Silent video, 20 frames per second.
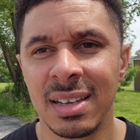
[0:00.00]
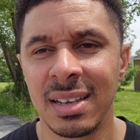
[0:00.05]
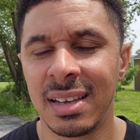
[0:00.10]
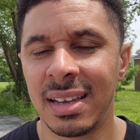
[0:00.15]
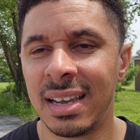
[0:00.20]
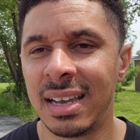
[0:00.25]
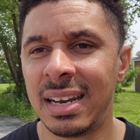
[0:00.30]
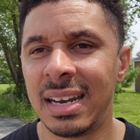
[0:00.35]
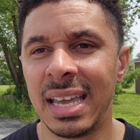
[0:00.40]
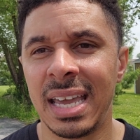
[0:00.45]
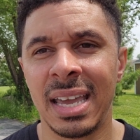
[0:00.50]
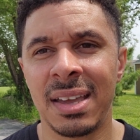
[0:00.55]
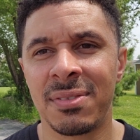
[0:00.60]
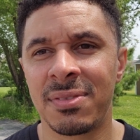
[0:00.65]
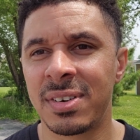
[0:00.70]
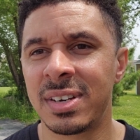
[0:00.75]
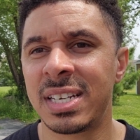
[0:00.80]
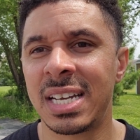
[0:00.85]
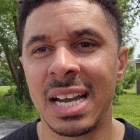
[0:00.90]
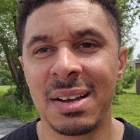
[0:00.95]
And
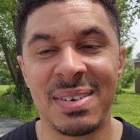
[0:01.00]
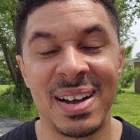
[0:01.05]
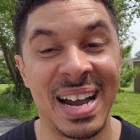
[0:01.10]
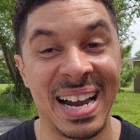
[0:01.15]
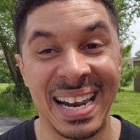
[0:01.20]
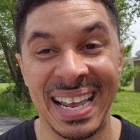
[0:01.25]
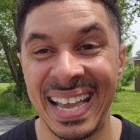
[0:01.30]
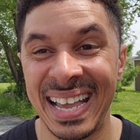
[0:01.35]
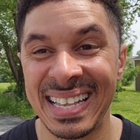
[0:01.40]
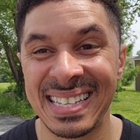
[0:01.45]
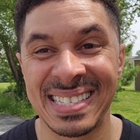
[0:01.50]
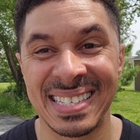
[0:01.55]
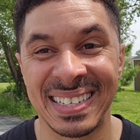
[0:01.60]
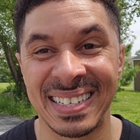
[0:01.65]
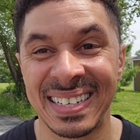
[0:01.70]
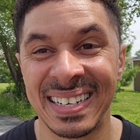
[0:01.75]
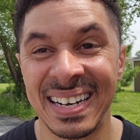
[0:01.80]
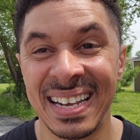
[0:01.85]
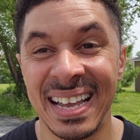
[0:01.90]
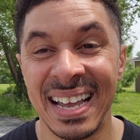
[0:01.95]
every time I
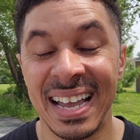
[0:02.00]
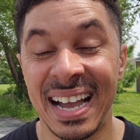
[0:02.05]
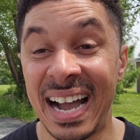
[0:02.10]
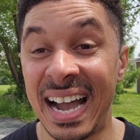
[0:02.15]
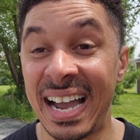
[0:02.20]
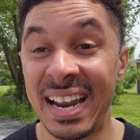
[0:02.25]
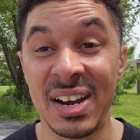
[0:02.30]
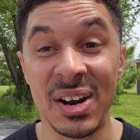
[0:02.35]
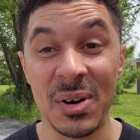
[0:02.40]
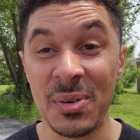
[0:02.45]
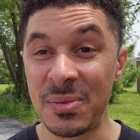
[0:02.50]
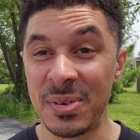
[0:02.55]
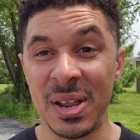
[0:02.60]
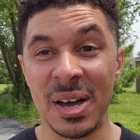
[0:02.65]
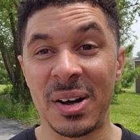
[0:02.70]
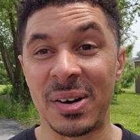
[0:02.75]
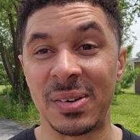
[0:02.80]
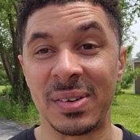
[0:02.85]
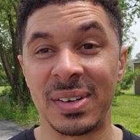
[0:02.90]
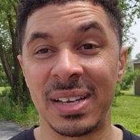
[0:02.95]
answer, I don't
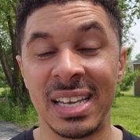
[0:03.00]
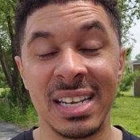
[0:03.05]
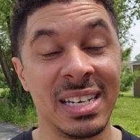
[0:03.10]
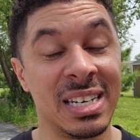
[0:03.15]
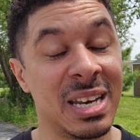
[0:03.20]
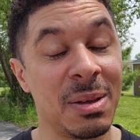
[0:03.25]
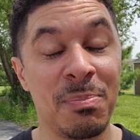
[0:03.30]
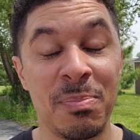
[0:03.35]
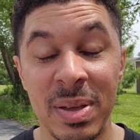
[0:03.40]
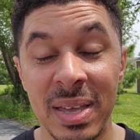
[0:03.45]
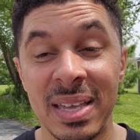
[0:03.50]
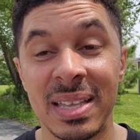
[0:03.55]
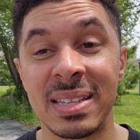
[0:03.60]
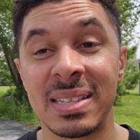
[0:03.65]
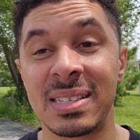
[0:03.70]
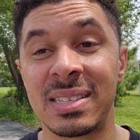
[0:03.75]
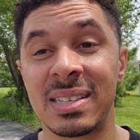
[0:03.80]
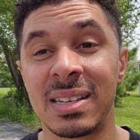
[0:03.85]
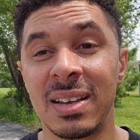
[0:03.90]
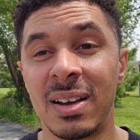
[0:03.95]
know. It
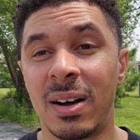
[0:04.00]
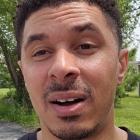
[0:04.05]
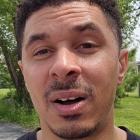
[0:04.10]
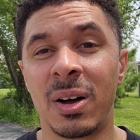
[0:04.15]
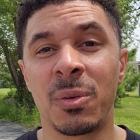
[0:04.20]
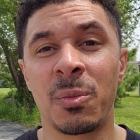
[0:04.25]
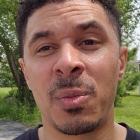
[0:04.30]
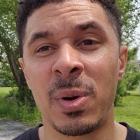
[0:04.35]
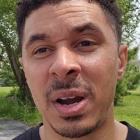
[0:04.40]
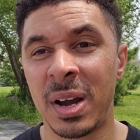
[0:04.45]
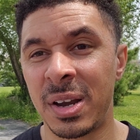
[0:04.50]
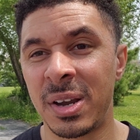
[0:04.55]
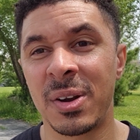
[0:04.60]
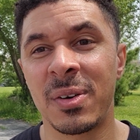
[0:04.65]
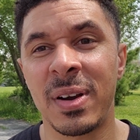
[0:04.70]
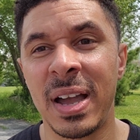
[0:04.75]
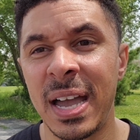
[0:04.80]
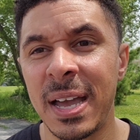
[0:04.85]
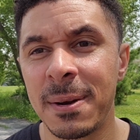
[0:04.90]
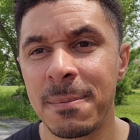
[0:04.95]
depends on where
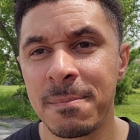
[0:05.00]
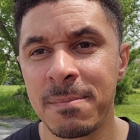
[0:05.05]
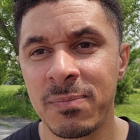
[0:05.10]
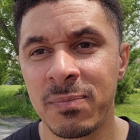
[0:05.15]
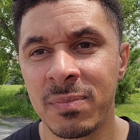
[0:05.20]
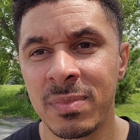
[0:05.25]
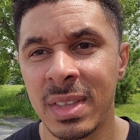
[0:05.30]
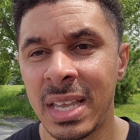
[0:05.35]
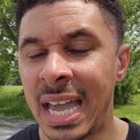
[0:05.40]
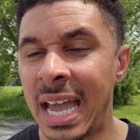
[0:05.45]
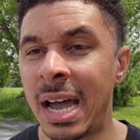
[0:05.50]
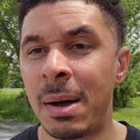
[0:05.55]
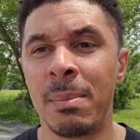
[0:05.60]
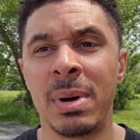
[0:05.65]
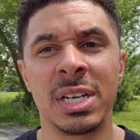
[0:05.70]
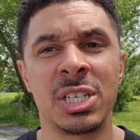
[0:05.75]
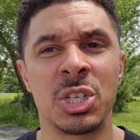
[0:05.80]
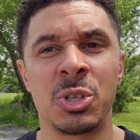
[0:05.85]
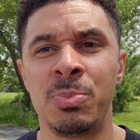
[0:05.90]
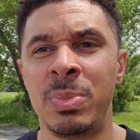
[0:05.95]
you're at, how
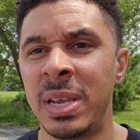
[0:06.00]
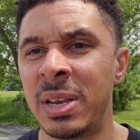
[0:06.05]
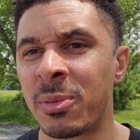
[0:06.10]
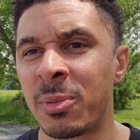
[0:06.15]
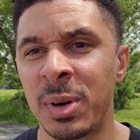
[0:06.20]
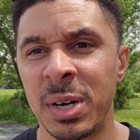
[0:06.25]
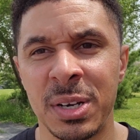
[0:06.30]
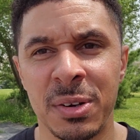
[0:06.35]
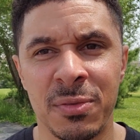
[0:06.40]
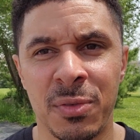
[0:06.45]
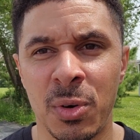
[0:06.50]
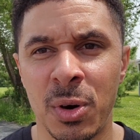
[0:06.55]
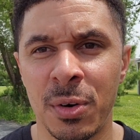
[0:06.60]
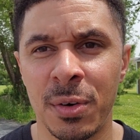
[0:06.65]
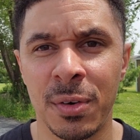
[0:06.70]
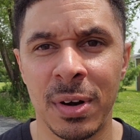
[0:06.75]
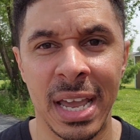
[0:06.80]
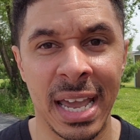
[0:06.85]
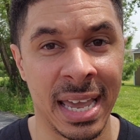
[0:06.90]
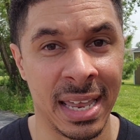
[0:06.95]
much is being rented
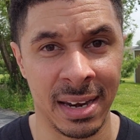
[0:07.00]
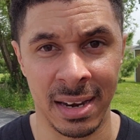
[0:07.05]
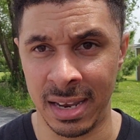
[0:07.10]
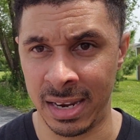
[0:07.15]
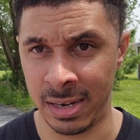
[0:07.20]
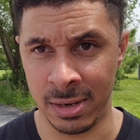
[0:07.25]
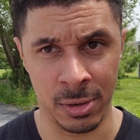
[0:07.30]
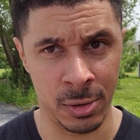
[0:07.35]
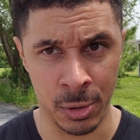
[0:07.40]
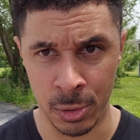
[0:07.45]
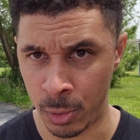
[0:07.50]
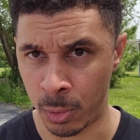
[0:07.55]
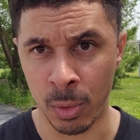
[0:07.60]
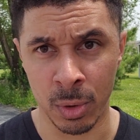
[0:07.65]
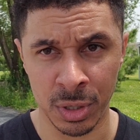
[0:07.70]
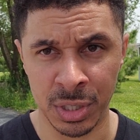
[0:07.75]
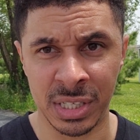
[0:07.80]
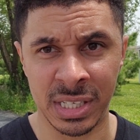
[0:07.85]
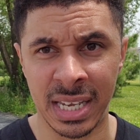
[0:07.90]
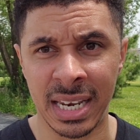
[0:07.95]
for in
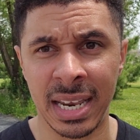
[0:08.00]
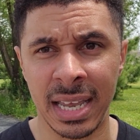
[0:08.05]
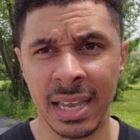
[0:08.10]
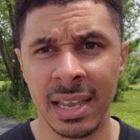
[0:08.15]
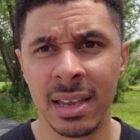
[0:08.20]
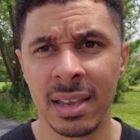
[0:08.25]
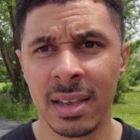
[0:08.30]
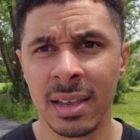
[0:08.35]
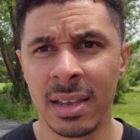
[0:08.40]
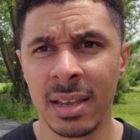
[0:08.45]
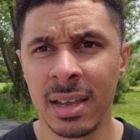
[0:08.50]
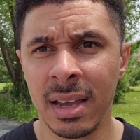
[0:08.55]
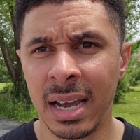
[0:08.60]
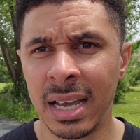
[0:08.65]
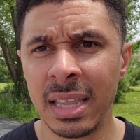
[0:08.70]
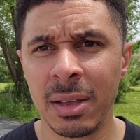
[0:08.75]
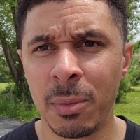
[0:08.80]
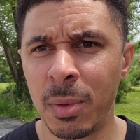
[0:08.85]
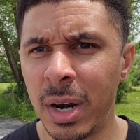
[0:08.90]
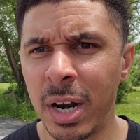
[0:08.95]
your city,
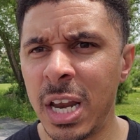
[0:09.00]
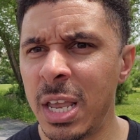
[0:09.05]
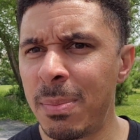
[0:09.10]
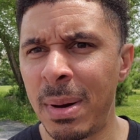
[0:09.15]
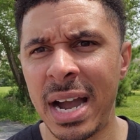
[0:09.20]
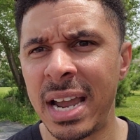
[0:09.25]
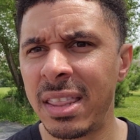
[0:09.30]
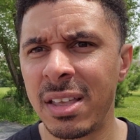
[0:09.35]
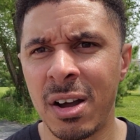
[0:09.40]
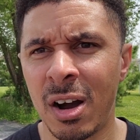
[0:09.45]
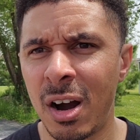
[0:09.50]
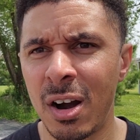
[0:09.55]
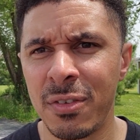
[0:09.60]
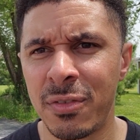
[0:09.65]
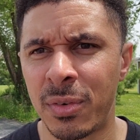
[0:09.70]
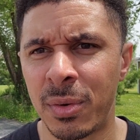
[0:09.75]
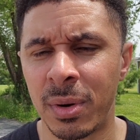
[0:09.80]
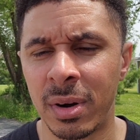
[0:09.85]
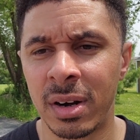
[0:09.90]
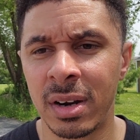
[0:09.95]
and then what are you buying the car
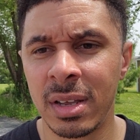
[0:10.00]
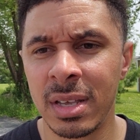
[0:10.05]
for?